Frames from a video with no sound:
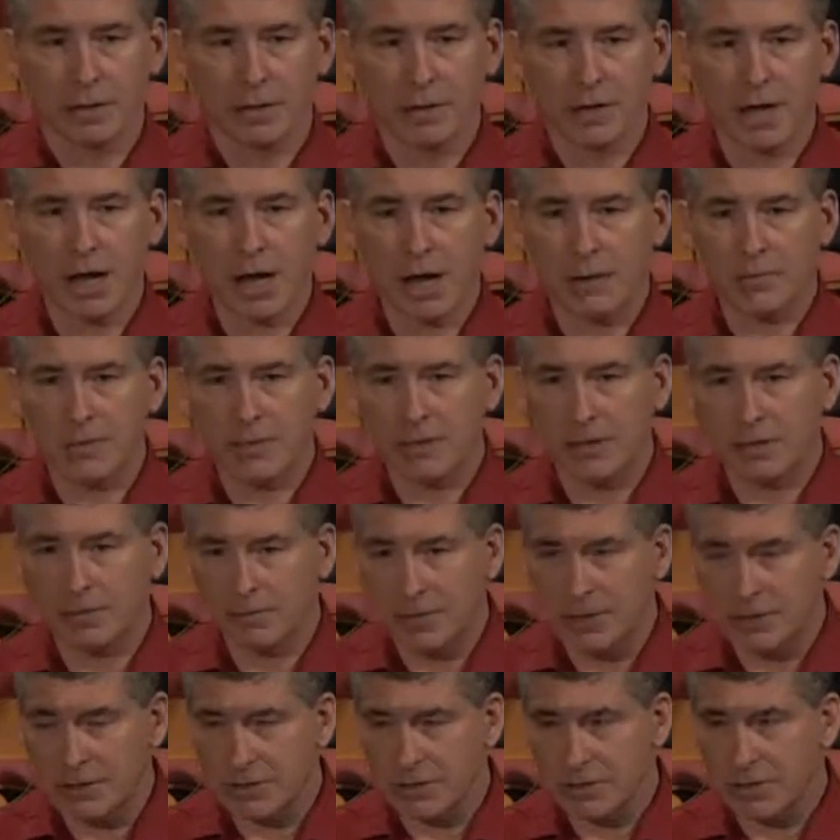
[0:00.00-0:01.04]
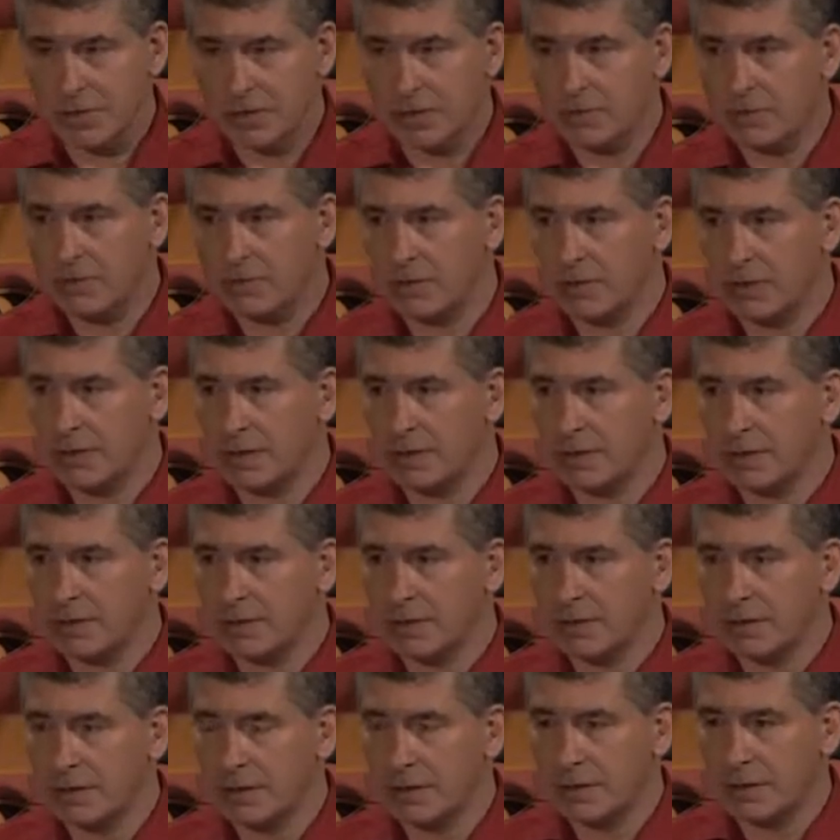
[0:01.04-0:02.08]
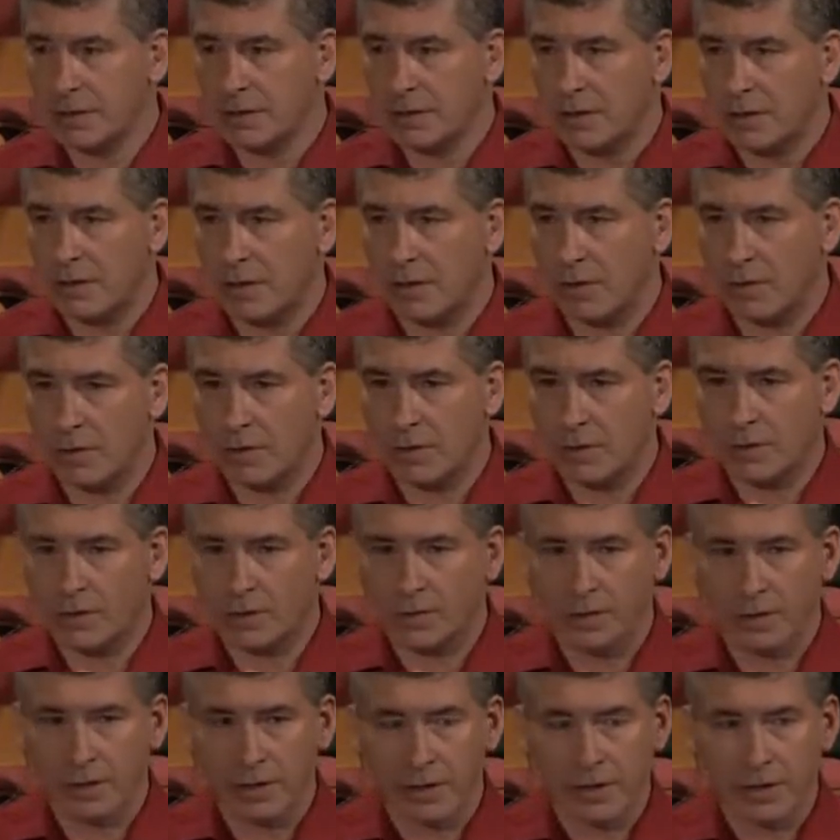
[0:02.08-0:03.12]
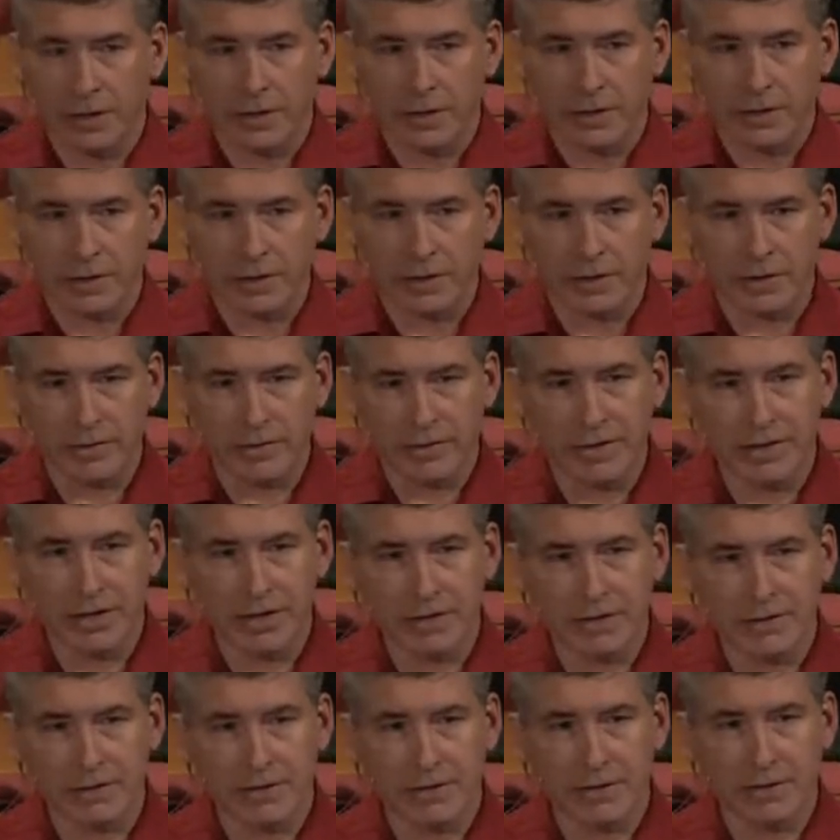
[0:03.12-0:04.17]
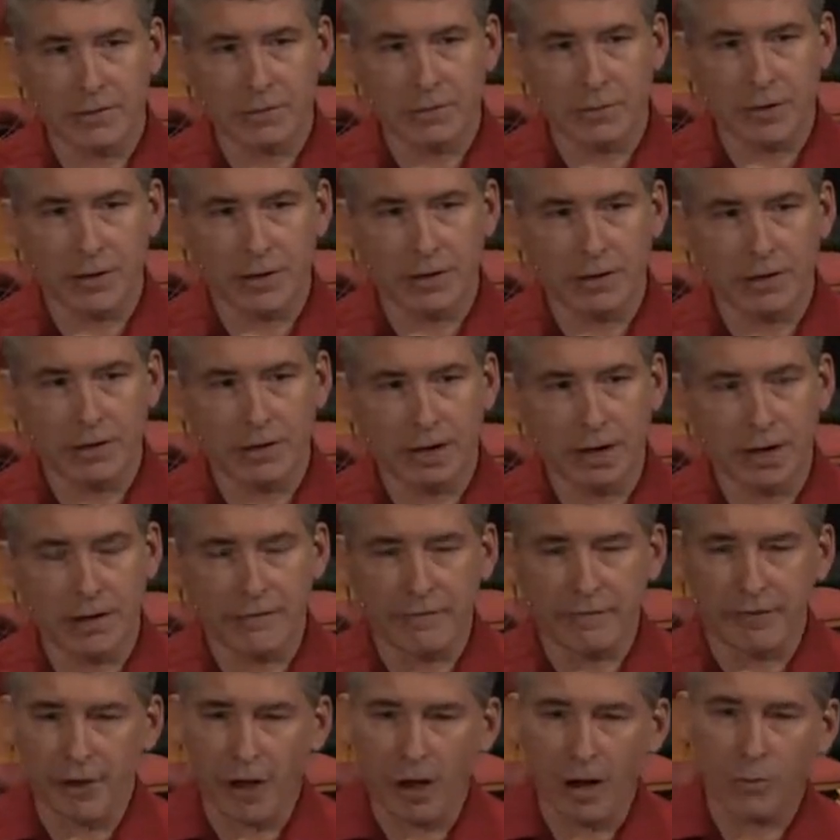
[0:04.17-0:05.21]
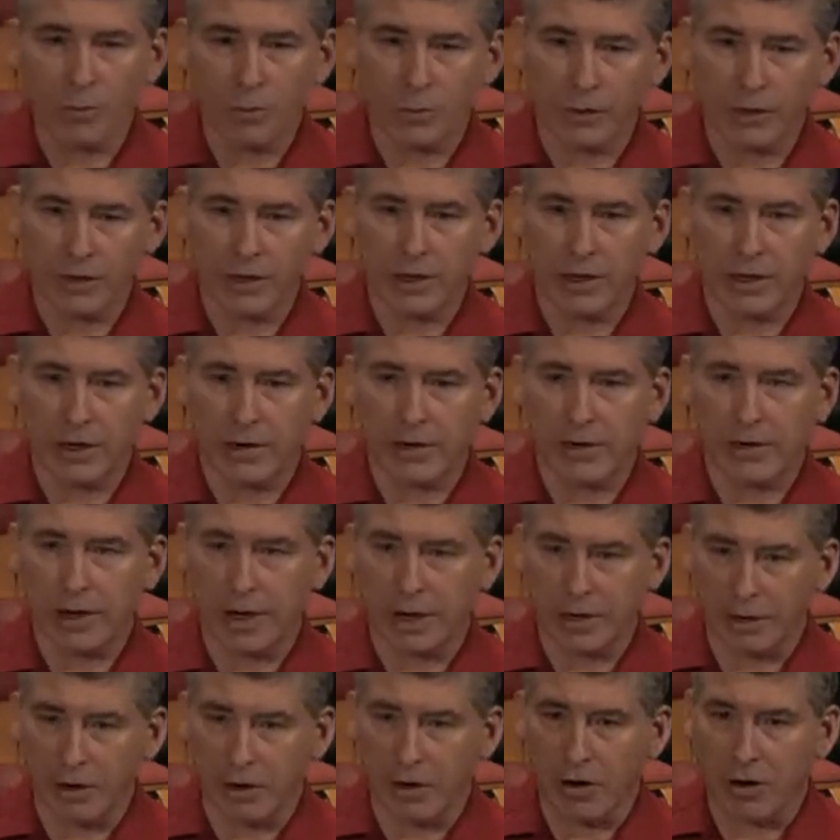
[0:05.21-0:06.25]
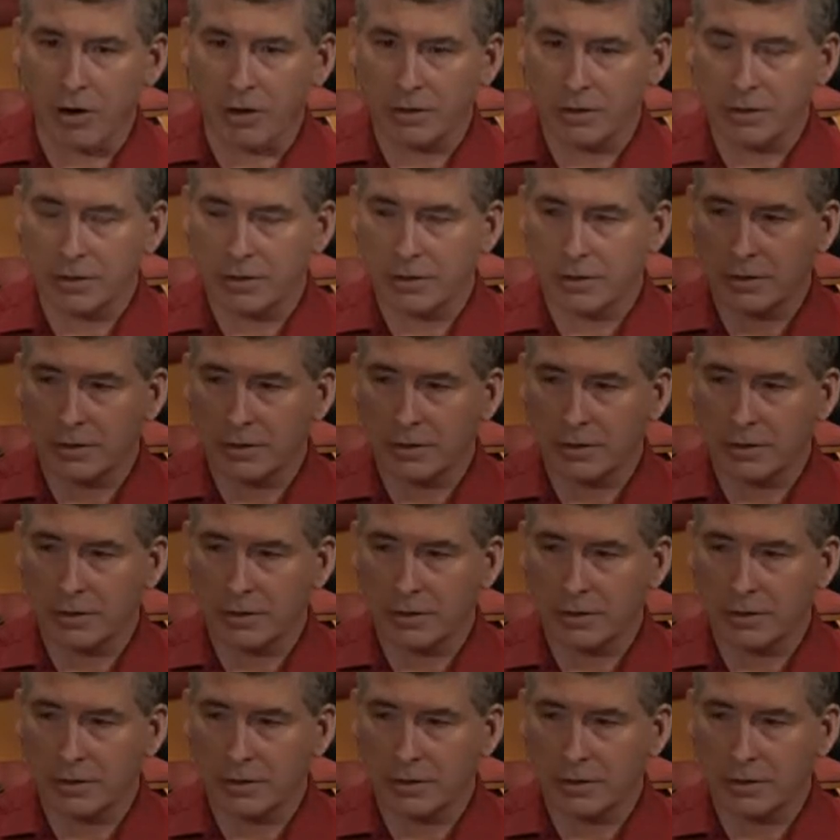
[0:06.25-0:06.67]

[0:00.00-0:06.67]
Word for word: commonly misinterpreted or there are things that we have thought were in there and aren't.